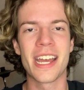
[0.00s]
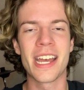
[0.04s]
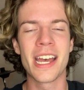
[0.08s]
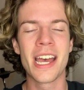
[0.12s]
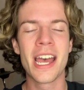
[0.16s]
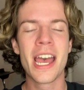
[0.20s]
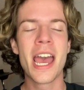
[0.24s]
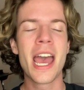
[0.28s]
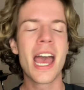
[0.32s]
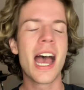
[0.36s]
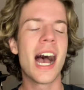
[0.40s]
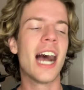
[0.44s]

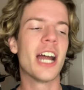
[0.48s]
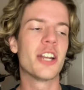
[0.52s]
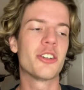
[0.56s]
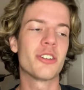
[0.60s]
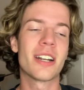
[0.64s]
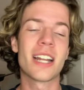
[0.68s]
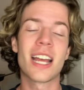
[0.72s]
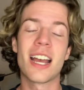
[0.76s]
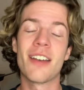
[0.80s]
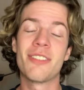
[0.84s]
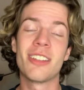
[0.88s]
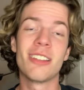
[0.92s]
I try to
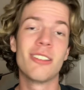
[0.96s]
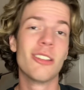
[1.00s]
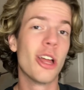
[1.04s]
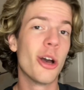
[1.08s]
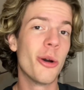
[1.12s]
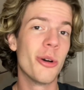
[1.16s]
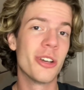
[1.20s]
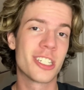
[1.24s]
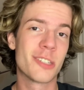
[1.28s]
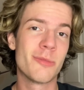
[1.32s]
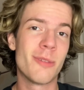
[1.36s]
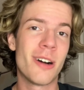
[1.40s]
have the
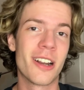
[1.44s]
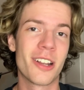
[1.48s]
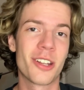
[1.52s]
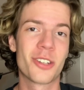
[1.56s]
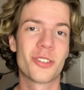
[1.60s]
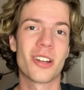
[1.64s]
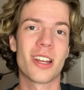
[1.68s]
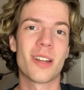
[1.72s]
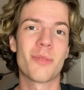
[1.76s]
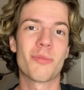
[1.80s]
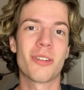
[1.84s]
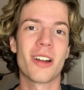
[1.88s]
lowest model train
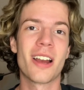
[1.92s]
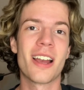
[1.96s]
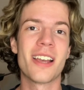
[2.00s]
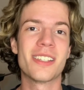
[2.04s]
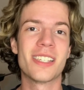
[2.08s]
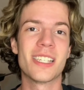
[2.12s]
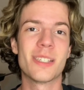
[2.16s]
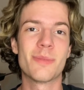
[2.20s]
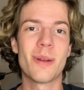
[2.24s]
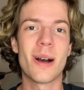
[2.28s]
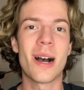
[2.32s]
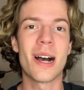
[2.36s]
prices
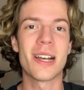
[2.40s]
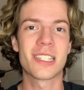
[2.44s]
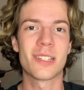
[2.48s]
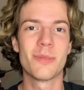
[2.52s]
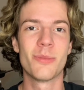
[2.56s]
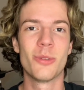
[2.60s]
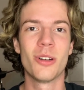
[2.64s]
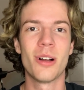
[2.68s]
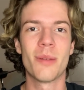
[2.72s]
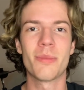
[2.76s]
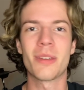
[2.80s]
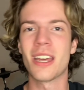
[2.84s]
possible.
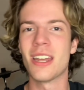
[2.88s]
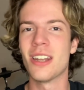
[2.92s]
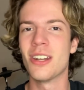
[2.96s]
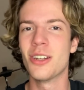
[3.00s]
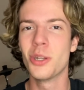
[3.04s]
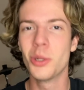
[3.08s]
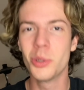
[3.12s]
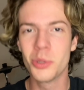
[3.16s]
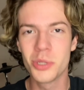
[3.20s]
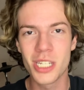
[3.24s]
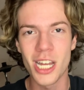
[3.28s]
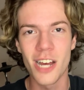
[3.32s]
I'm getting new
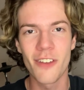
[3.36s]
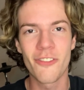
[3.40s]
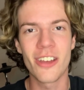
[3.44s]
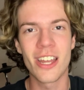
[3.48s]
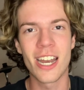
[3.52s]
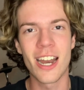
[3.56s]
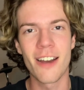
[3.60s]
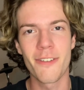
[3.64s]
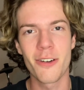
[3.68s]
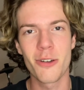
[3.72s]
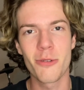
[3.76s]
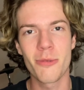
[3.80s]
stuff in
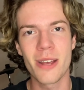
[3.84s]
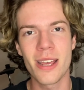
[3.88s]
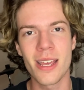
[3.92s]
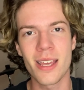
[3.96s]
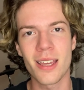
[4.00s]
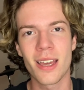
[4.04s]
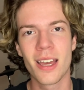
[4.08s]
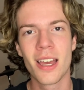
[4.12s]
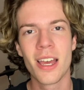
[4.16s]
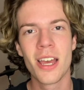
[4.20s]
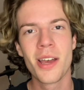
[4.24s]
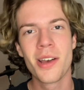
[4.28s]
every week.
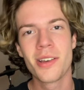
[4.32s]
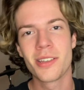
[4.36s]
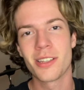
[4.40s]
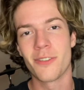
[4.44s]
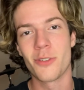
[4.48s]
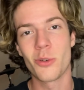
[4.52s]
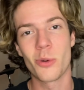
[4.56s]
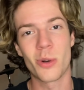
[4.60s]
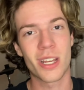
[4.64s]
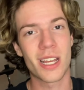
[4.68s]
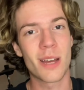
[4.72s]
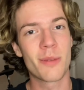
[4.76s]
So if you
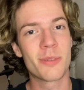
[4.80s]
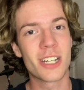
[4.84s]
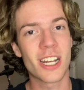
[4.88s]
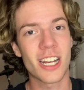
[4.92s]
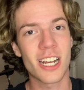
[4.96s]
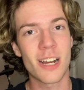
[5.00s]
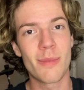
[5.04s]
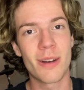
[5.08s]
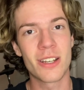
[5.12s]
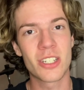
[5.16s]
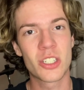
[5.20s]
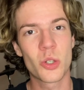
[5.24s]
want to come check out my
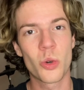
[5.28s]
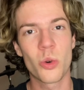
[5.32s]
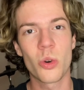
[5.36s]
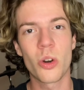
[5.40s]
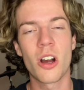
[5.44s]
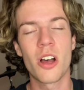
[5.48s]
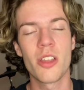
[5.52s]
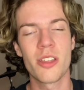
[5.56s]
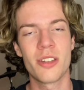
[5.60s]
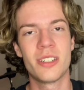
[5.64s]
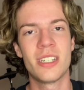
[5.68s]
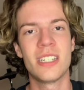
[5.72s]
store, all
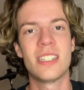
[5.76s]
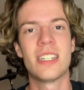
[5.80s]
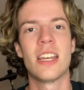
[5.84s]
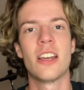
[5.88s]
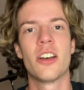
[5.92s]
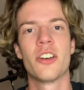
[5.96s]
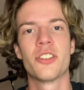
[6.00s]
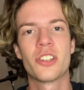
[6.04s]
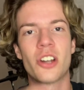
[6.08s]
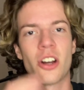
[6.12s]
the details are